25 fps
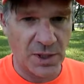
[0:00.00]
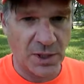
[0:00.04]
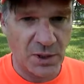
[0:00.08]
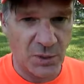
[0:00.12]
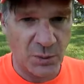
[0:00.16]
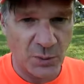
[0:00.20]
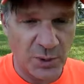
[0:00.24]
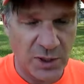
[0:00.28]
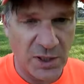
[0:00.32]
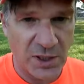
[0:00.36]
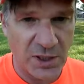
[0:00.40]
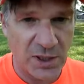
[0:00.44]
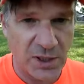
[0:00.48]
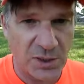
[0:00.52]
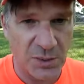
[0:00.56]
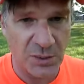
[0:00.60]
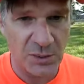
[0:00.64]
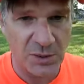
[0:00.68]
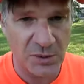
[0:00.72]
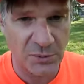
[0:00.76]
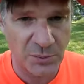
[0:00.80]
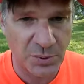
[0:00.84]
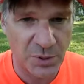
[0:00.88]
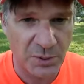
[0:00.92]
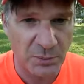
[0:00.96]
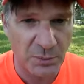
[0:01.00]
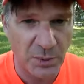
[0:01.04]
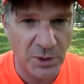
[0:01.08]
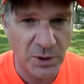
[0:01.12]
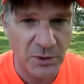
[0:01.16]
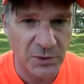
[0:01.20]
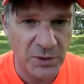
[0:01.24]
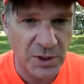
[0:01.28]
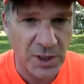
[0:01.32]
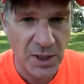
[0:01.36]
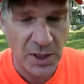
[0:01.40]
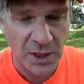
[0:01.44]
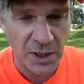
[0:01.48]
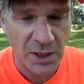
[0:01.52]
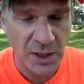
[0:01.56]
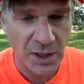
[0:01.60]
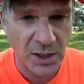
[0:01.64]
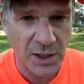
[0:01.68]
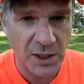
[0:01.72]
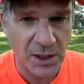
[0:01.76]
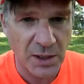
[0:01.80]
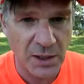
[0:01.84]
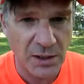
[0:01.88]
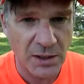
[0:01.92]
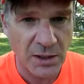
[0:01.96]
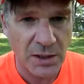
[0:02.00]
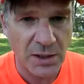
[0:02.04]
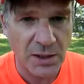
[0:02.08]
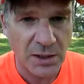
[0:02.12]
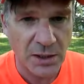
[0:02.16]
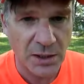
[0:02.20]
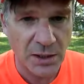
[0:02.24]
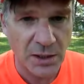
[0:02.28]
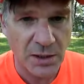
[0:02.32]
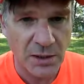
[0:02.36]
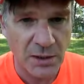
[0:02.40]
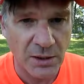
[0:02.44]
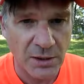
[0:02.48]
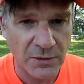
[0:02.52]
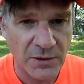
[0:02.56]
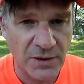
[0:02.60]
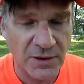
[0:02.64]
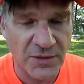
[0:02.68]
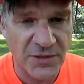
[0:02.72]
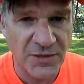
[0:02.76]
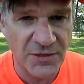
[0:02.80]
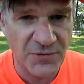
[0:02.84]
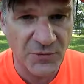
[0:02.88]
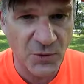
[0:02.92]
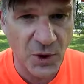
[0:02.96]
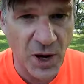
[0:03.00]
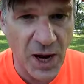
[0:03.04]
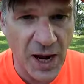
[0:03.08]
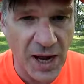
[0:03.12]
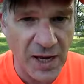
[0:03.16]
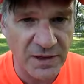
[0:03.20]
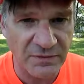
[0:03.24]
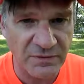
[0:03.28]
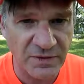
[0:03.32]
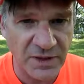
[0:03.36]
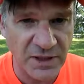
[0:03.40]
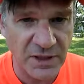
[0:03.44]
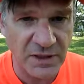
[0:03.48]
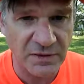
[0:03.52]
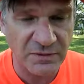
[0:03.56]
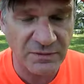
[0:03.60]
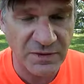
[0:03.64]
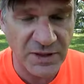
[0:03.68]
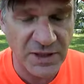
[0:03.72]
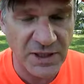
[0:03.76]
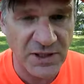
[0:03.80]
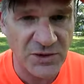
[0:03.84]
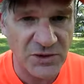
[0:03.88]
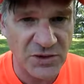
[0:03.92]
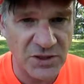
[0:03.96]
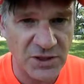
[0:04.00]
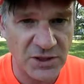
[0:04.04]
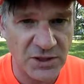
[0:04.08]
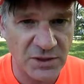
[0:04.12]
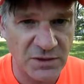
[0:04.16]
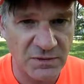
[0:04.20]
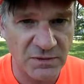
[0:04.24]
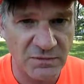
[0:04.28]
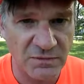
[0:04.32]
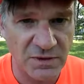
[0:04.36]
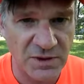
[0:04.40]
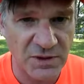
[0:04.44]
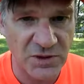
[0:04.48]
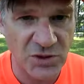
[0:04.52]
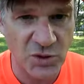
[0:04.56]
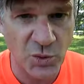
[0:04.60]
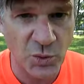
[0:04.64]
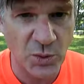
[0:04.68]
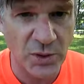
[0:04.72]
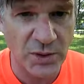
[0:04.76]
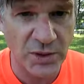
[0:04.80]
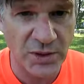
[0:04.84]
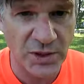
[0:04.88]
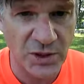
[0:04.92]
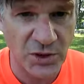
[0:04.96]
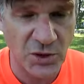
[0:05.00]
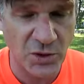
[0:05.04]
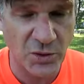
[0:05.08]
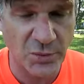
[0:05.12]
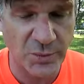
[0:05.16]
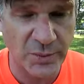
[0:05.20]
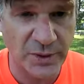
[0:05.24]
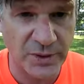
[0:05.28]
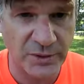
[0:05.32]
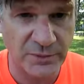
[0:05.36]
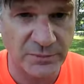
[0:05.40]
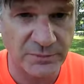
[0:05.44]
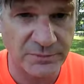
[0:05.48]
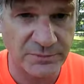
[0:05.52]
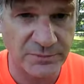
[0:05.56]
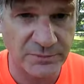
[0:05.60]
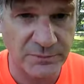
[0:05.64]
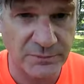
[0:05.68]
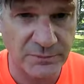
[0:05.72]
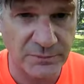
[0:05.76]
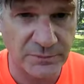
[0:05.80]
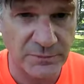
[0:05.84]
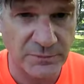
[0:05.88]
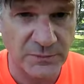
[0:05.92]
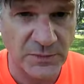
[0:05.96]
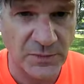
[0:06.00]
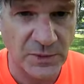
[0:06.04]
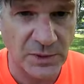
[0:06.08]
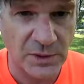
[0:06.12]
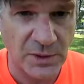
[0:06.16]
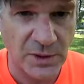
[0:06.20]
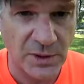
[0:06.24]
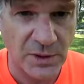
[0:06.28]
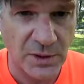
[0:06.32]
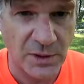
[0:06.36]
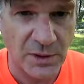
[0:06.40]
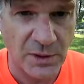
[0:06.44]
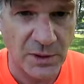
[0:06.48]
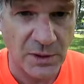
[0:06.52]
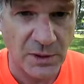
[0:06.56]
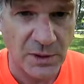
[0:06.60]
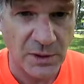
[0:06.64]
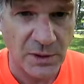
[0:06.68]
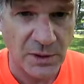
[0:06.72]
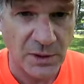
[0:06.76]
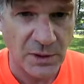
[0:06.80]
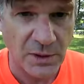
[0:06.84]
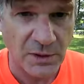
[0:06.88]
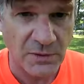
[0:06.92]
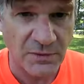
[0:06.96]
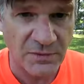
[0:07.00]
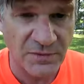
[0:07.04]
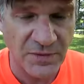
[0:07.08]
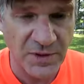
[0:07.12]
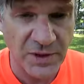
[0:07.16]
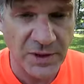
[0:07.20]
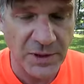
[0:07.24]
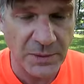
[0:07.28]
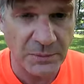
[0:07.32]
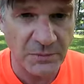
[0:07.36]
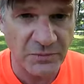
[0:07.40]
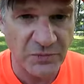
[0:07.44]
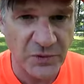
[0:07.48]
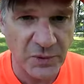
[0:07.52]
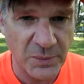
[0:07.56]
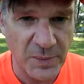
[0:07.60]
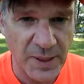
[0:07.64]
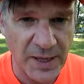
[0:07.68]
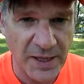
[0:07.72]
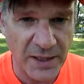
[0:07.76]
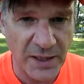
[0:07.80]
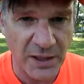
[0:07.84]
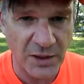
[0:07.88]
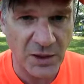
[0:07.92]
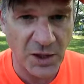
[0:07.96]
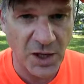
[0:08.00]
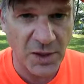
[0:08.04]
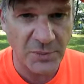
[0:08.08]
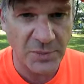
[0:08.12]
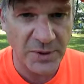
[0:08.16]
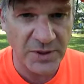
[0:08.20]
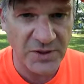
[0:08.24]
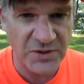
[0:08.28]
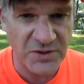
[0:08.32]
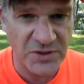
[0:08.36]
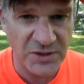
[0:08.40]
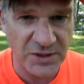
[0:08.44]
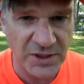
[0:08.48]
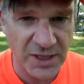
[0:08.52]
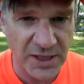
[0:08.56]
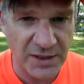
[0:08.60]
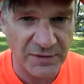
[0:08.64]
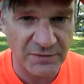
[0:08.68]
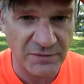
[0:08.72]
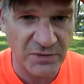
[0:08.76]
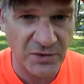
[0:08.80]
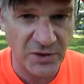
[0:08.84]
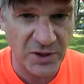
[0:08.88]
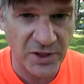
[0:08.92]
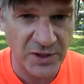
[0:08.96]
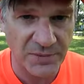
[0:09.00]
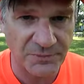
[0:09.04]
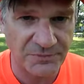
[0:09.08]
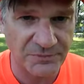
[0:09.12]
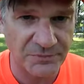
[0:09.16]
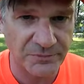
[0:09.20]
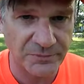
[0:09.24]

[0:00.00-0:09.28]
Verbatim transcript: We promote uh, the thriving of each individual human, freedom from economic slavery,